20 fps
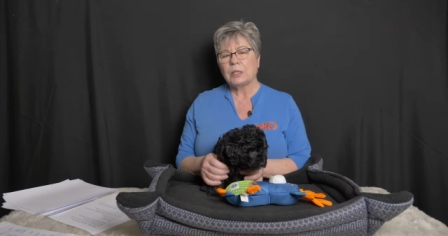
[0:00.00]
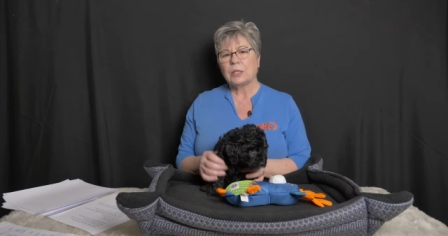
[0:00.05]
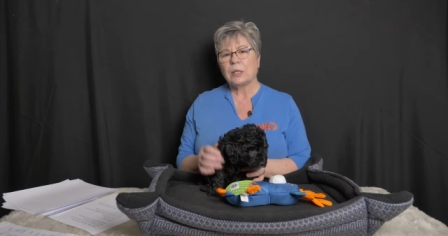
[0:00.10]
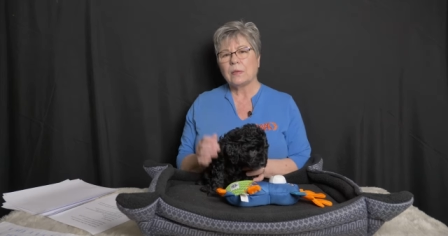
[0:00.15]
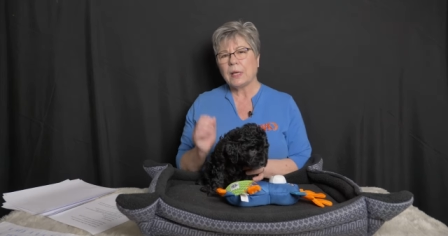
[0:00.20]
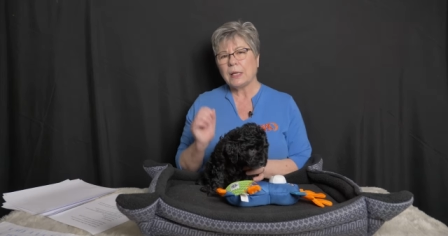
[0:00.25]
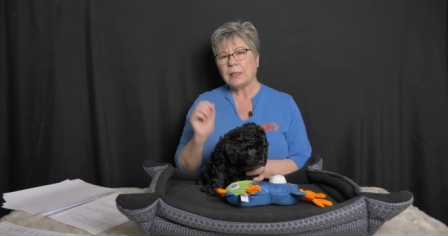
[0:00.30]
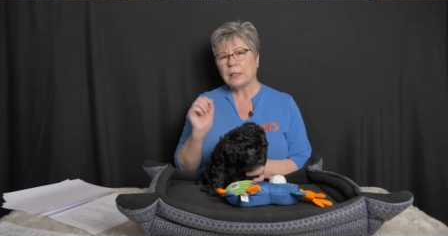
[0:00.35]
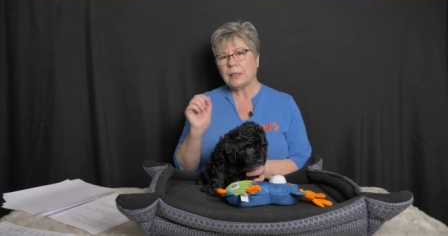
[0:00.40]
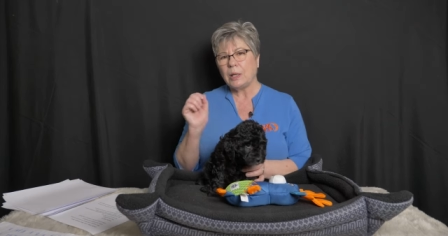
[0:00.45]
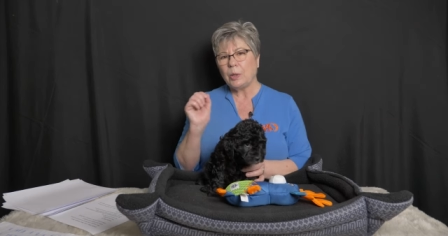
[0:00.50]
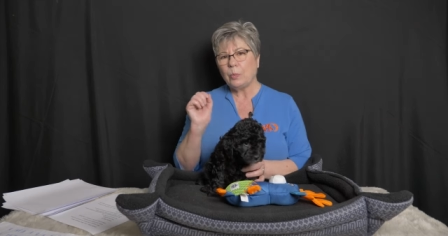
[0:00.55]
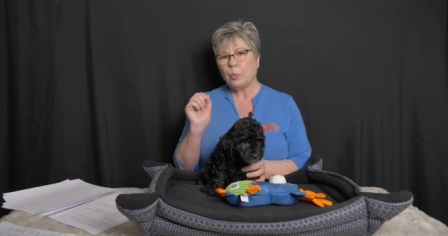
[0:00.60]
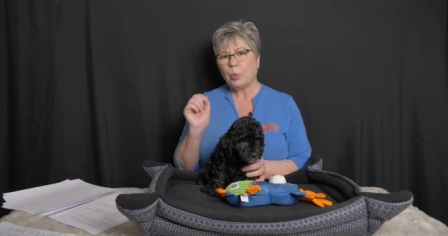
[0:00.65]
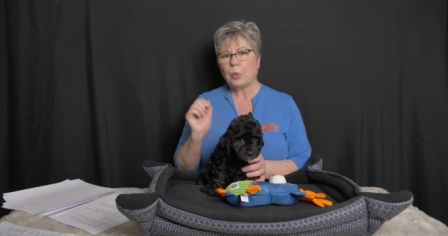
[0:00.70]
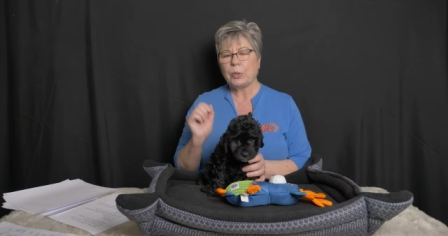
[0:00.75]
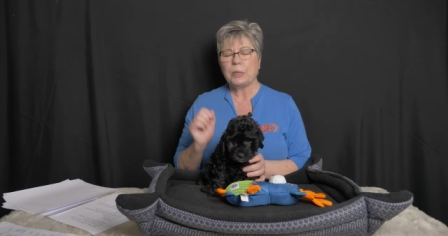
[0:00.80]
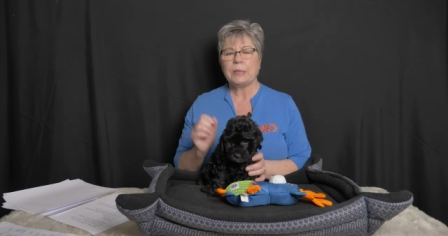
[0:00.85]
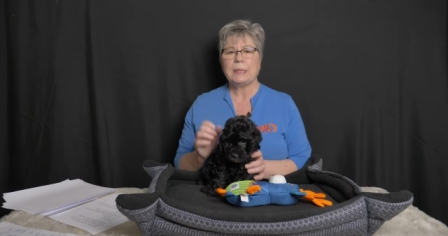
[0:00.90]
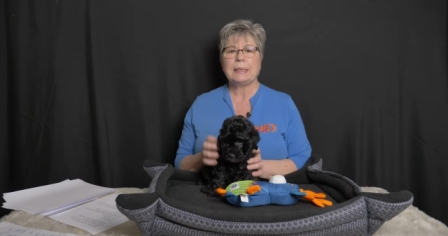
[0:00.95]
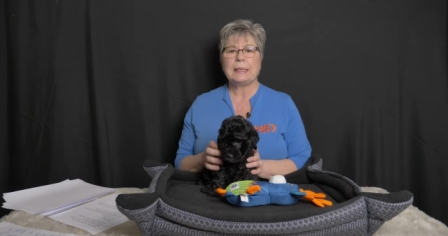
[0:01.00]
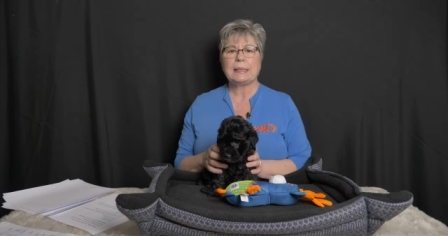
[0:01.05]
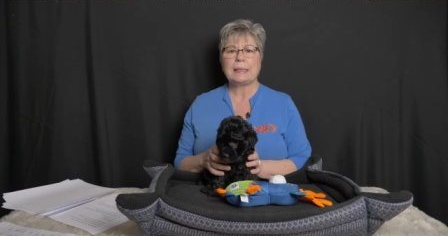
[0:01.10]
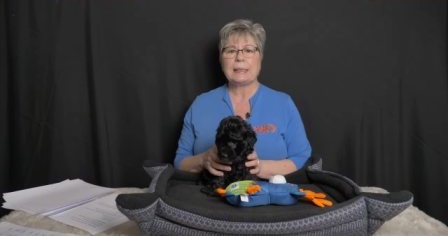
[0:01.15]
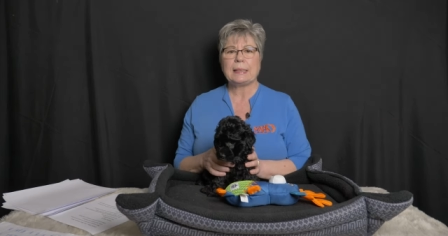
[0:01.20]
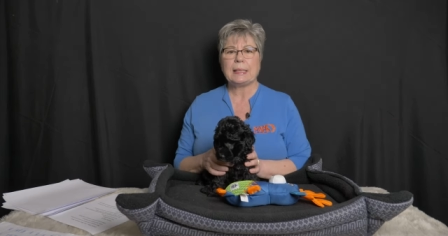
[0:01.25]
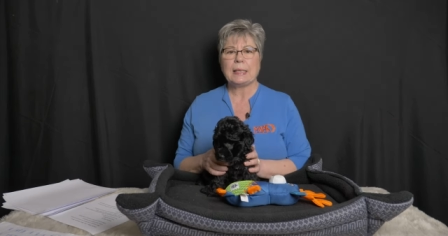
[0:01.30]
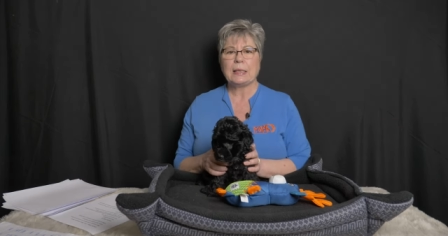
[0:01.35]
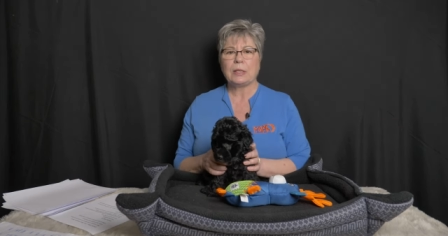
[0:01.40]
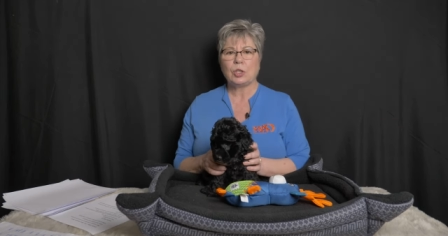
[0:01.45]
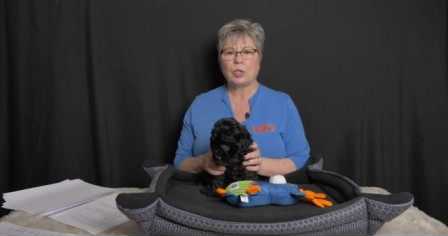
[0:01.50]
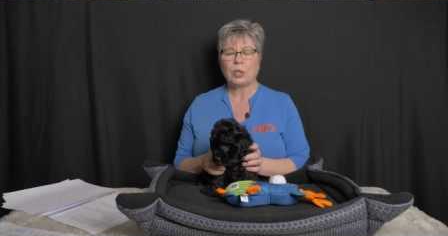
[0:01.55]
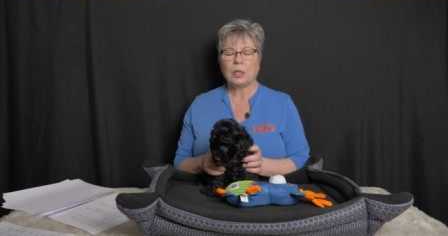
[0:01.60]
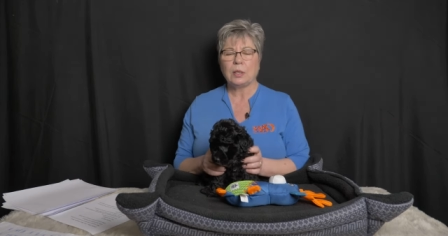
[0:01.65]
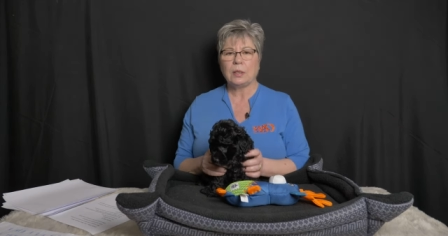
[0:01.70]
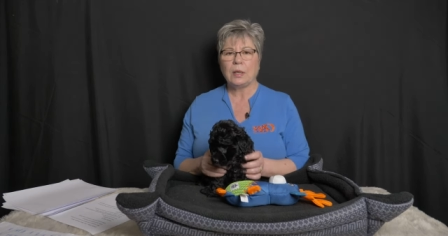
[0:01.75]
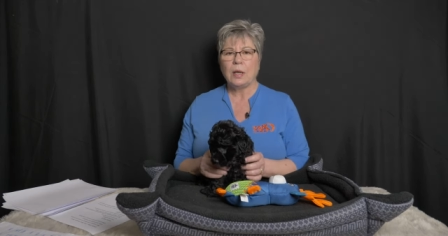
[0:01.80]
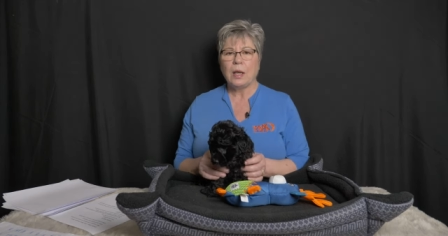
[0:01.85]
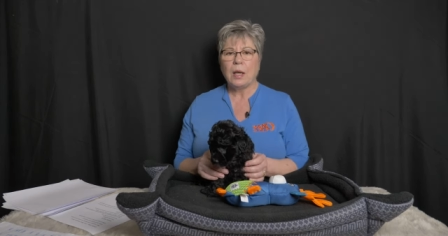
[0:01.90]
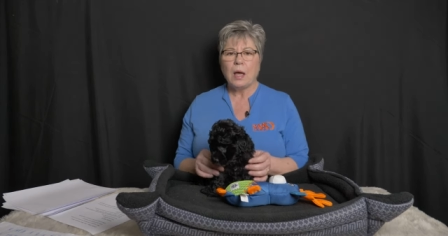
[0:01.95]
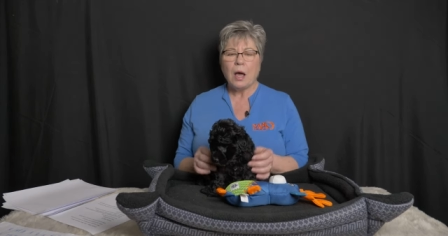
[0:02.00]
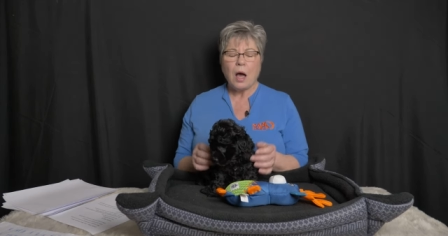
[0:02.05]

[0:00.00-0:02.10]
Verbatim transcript: So that's an important distinction.